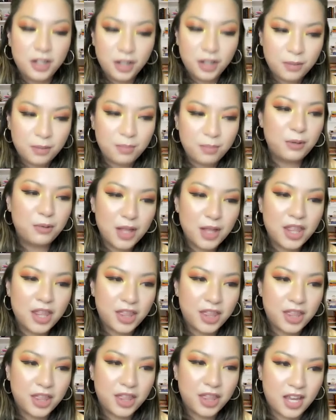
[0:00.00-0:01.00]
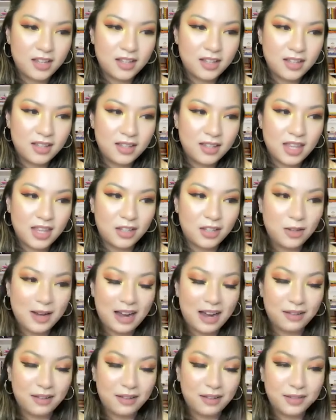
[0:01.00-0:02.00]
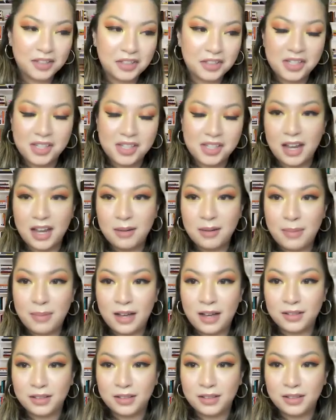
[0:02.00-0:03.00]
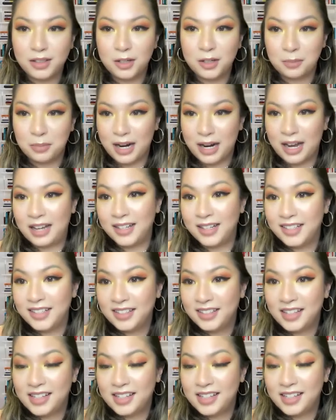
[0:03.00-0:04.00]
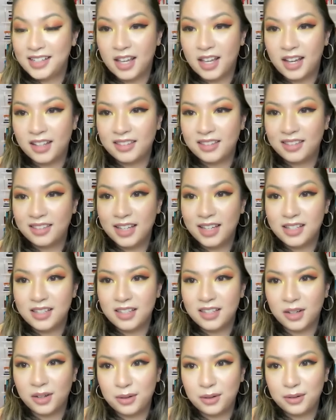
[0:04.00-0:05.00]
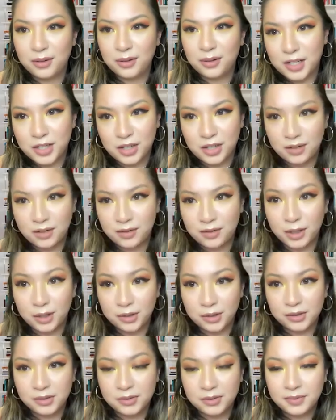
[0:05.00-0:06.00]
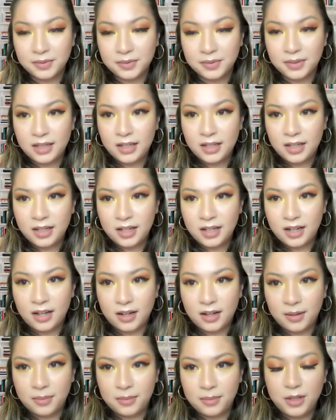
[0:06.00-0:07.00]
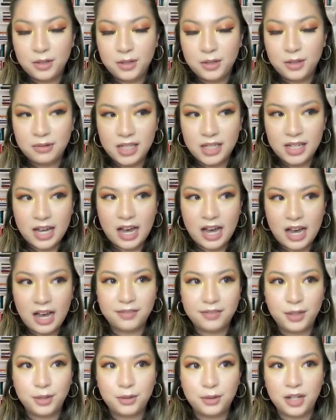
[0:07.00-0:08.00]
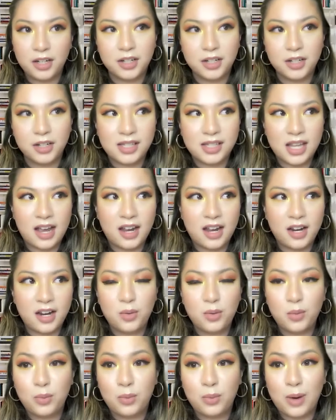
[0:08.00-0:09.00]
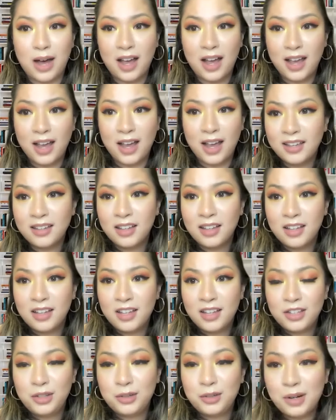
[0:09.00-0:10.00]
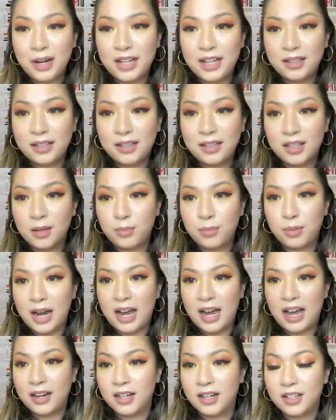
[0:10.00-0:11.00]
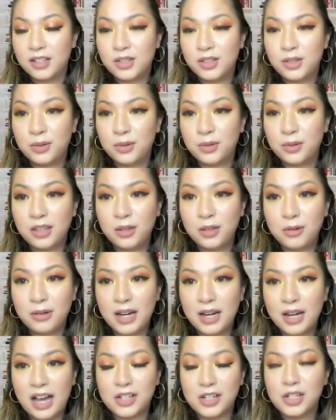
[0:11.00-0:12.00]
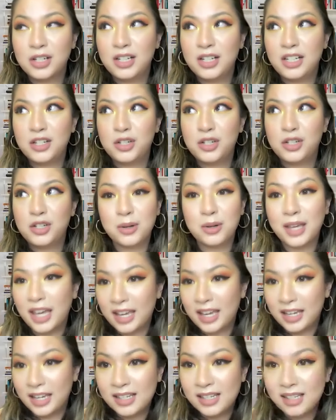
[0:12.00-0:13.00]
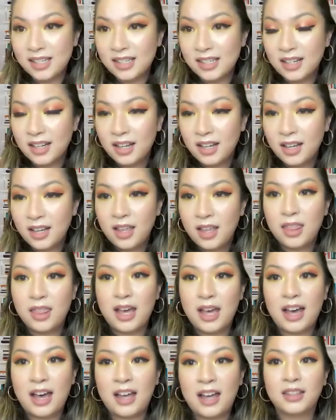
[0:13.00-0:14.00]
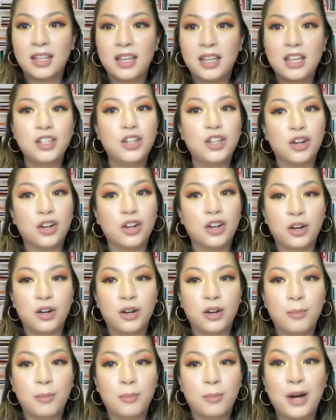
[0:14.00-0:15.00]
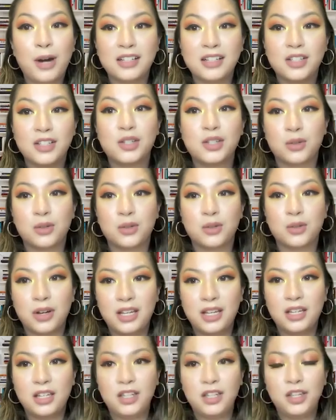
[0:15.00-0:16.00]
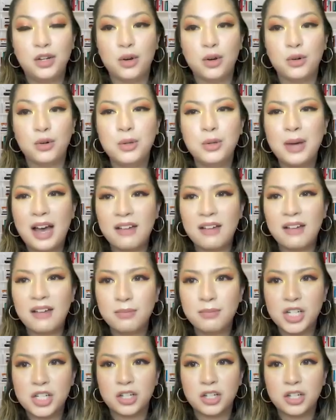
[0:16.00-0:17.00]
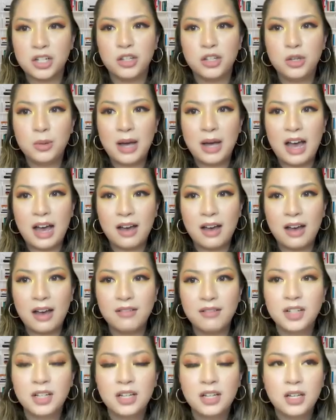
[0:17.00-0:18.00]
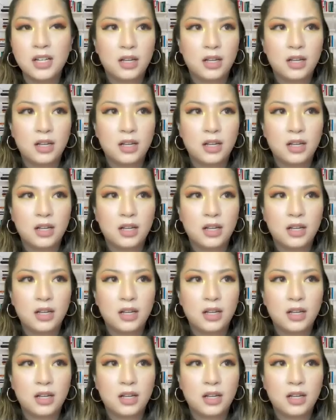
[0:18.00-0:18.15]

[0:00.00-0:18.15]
number one thing that you have to understand about your brand is that it's a reflection of you. You really have to understand why you created the brand so that you can actually showcase that in your brand story. You know, you have a mission, you have